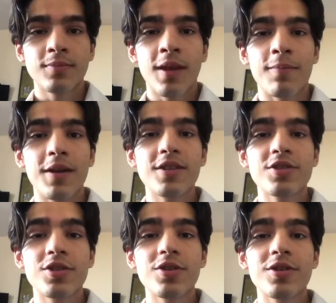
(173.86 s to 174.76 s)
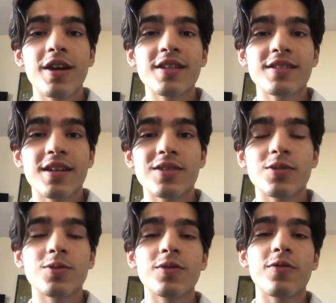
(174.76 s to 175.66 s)
Make sure you guys stay
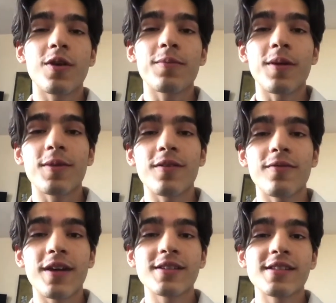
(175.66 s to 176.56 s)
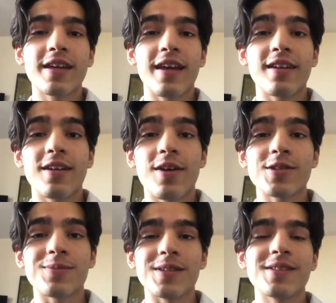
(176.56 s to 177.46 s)
tuned for upcoming events and
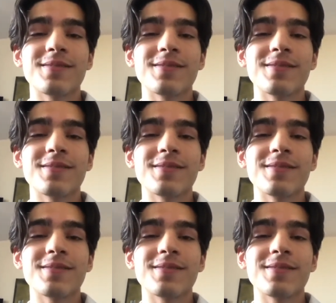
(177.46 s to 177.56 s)
announcements.